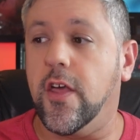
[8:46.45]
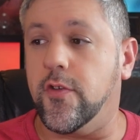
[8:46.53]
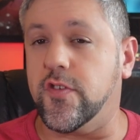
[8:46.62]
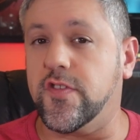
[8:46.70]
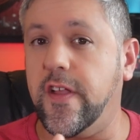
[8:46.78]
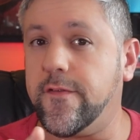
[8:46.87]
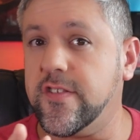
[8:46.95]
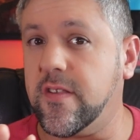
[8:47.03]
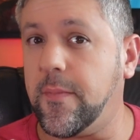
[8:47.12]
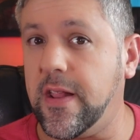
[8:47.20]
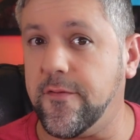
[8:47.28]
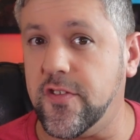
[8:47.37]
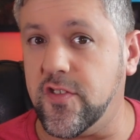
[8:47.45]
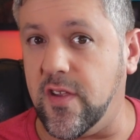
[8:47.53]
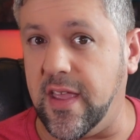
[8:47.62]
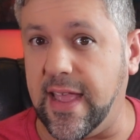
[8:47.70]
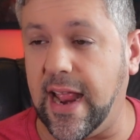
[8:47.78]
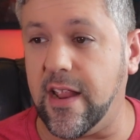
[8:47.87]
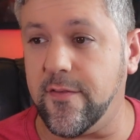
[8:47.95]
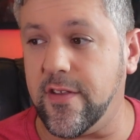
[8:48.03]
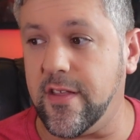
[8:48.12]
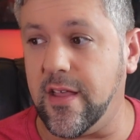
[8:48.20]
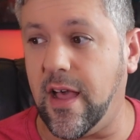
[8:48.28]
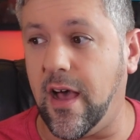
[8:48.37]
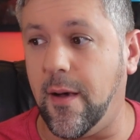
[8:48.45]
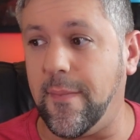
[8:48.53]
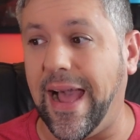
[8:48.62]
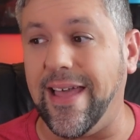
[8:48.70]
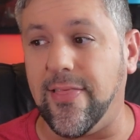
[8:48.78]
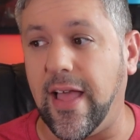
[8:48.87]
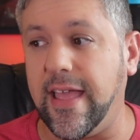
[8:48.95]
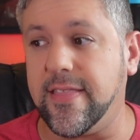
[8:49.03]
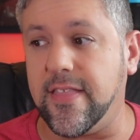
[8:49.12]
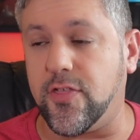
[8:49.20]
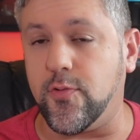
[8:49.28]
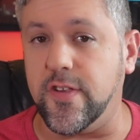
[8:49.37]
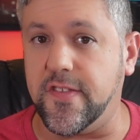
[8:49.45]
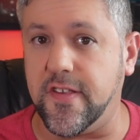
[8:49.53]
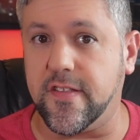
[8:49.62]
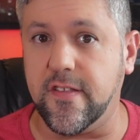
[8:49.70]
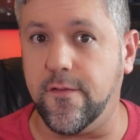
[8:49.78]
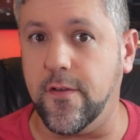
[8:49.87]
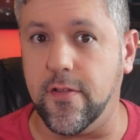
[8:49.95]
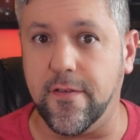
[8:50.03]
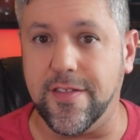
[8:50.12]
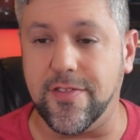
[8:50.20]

There's definitely some benefits you can get out of it. I like the 360 feel of